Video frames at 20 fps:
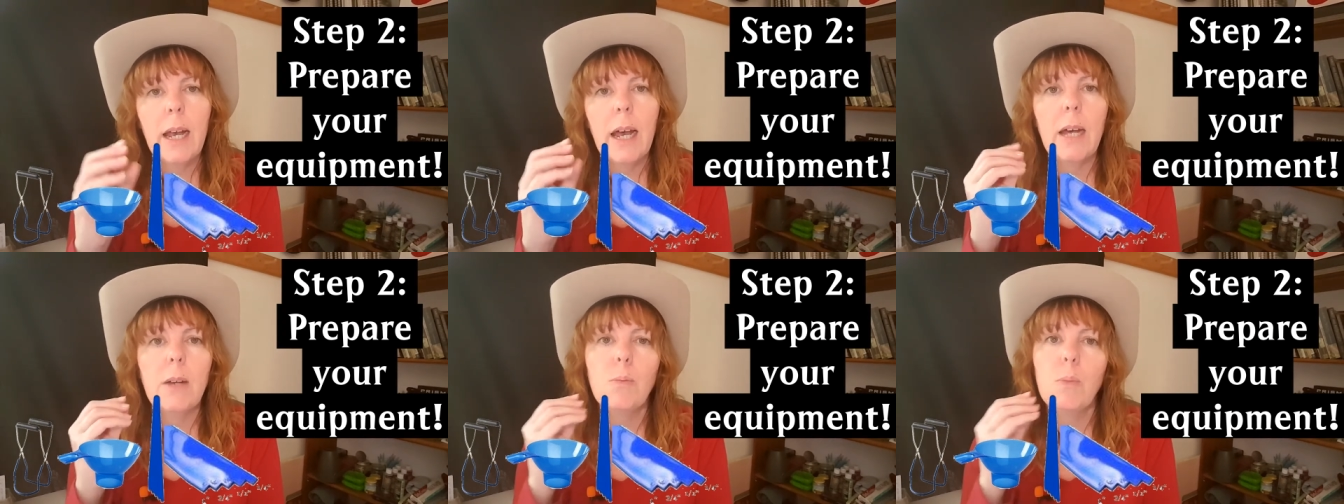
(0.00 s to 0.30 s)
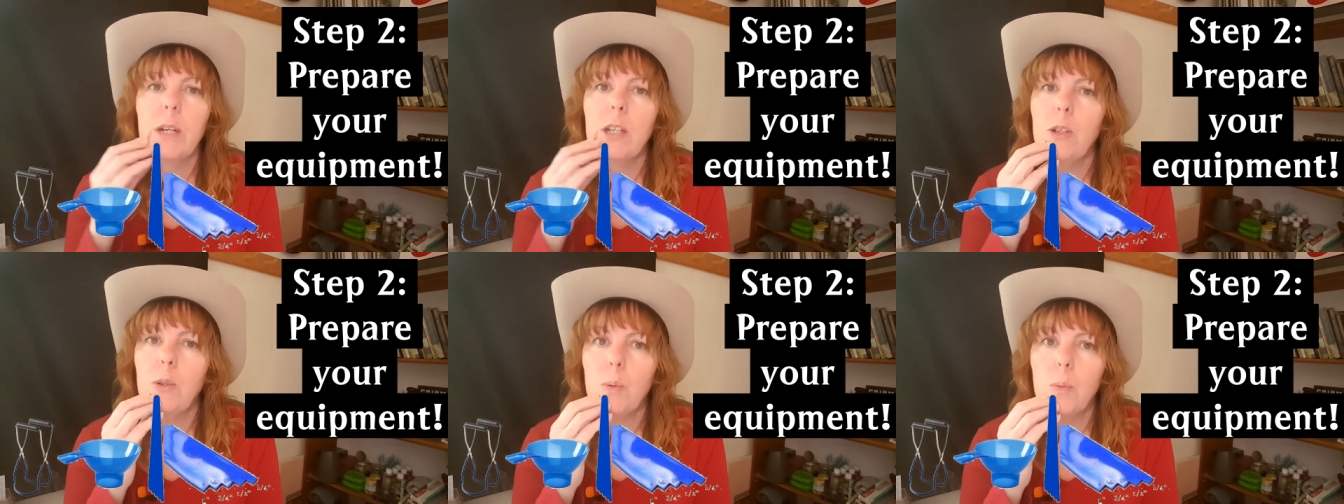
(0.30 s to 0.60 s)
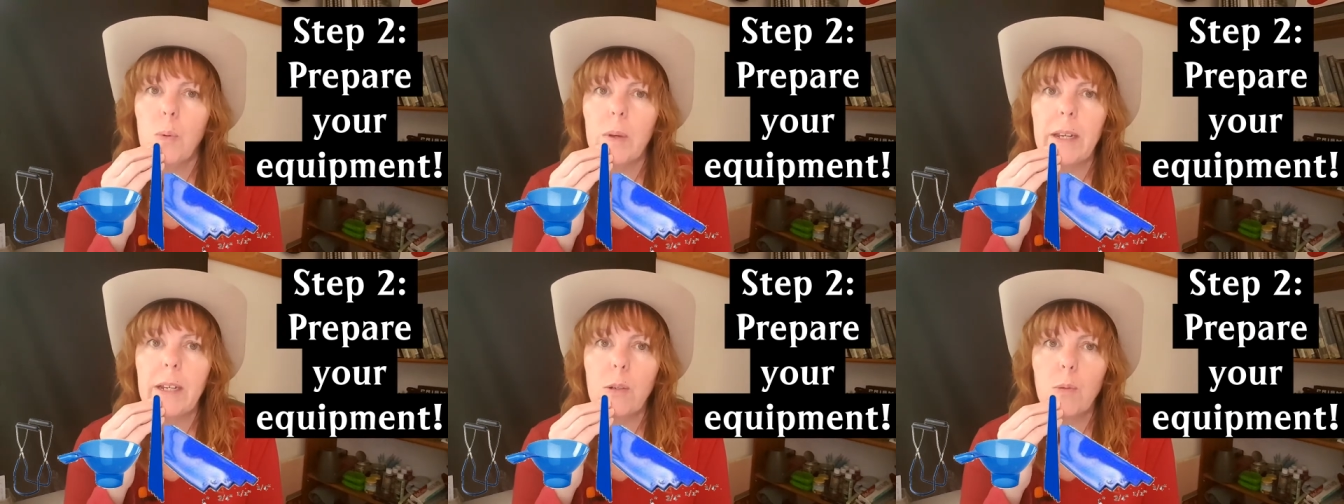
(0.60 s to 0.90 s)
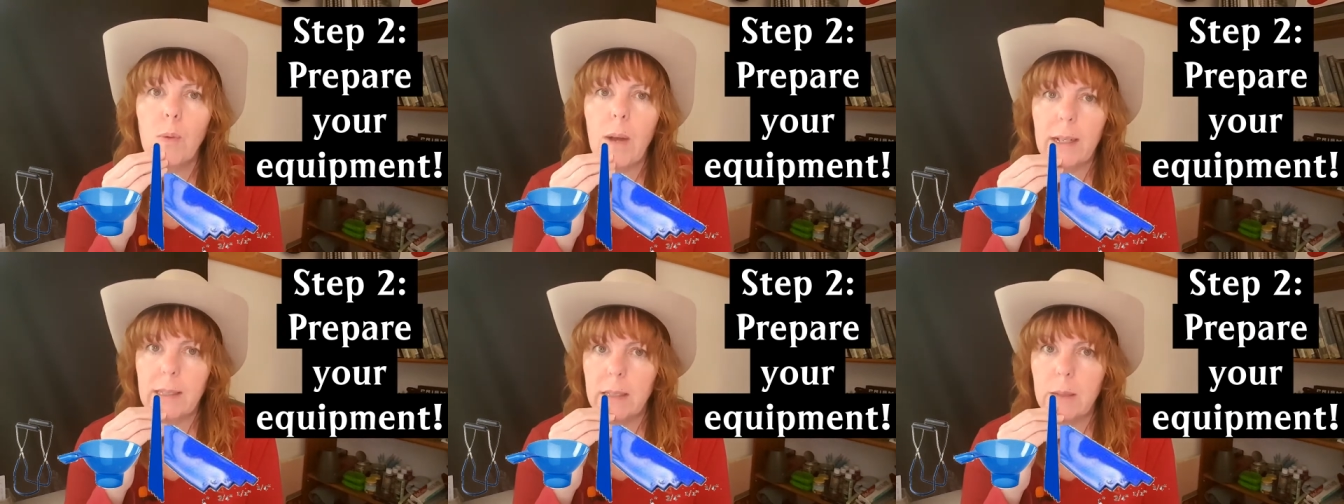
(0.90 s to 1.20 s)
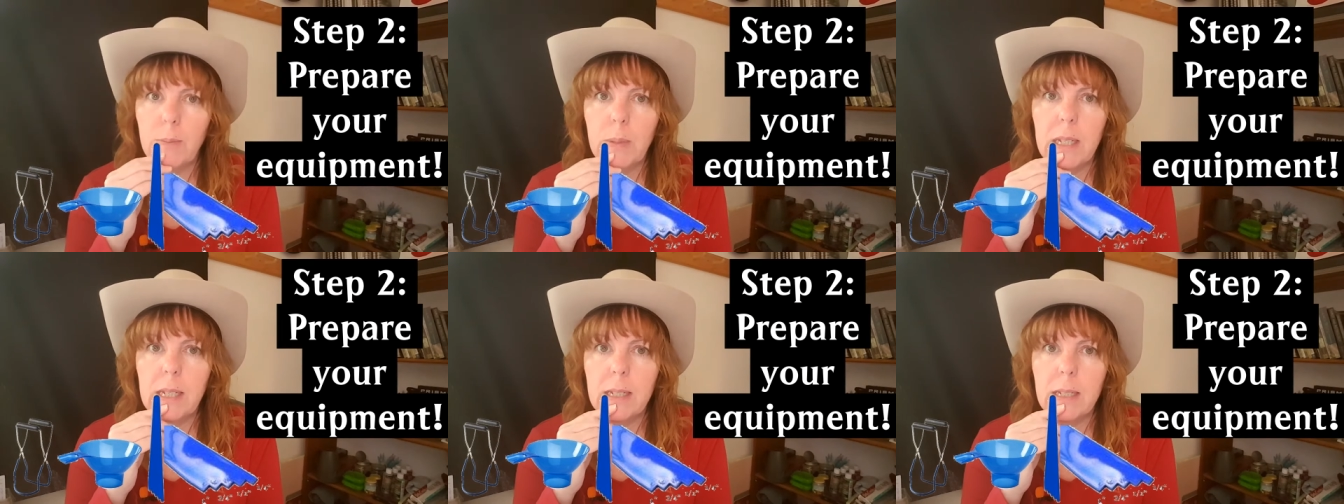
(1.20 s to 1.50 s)
And when you read
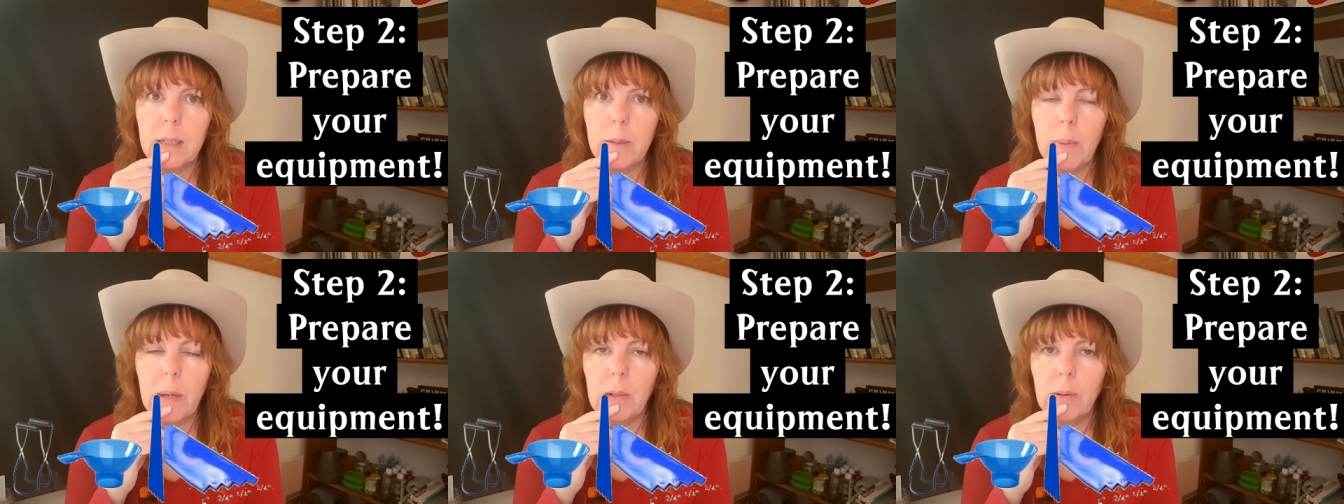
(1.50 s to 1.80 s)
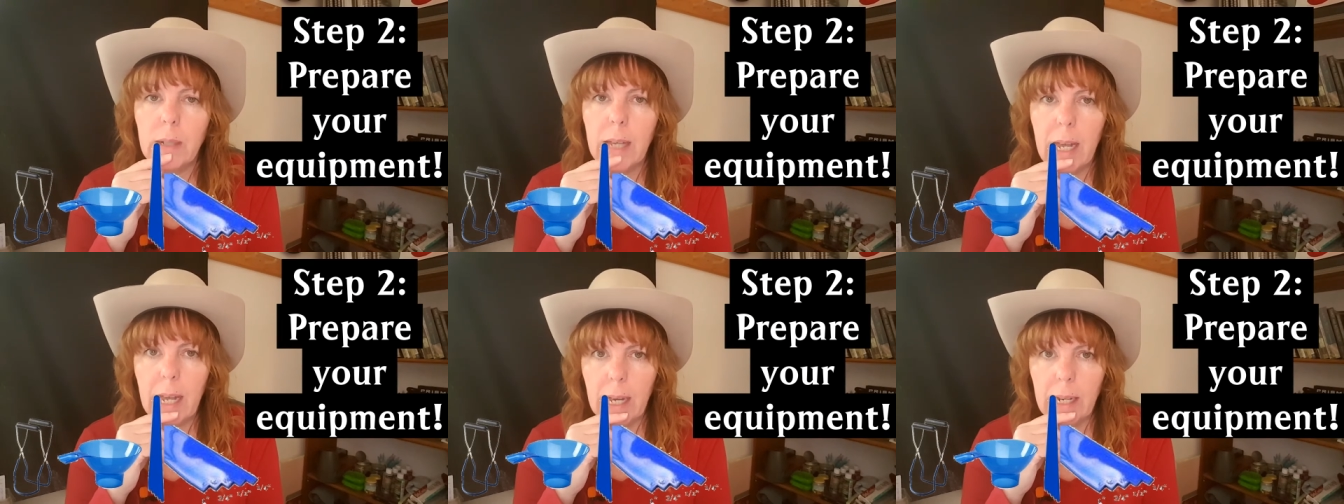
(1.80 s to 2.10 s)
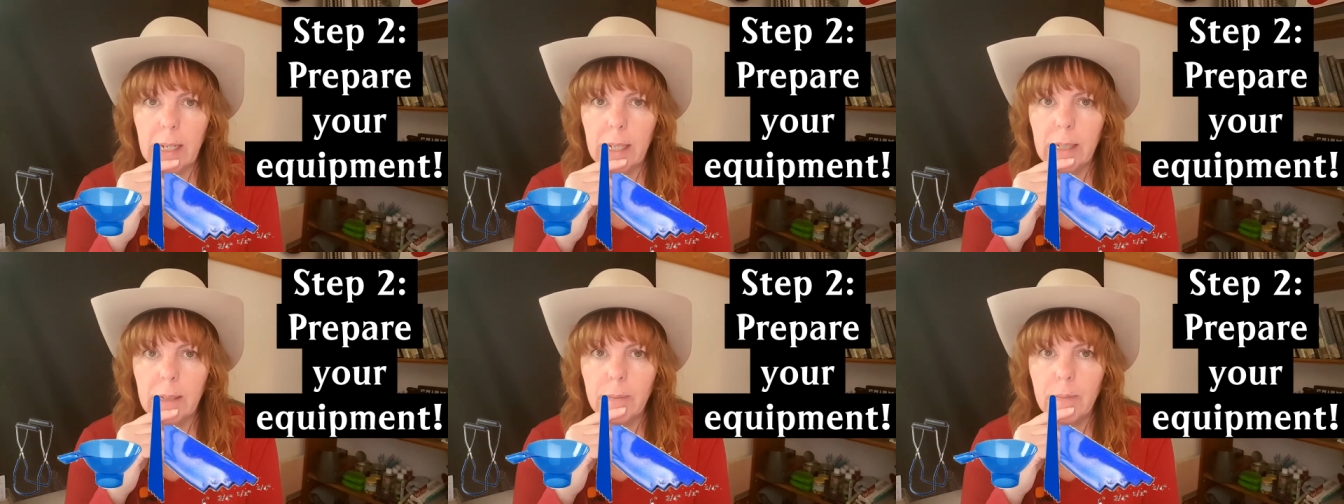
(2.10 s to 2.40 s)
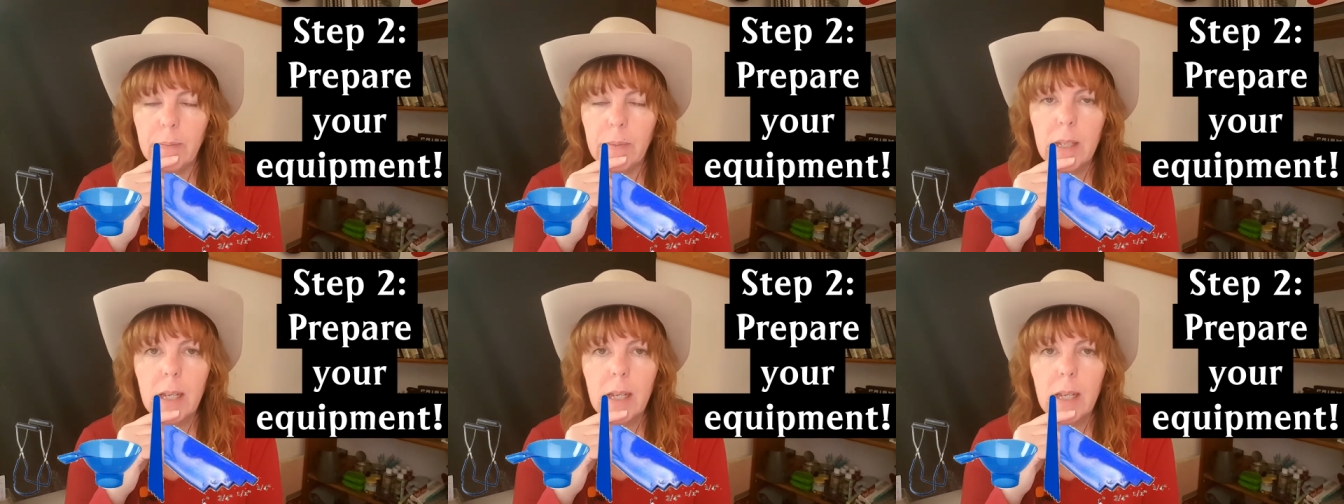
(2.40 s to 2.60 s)
recipes about canning,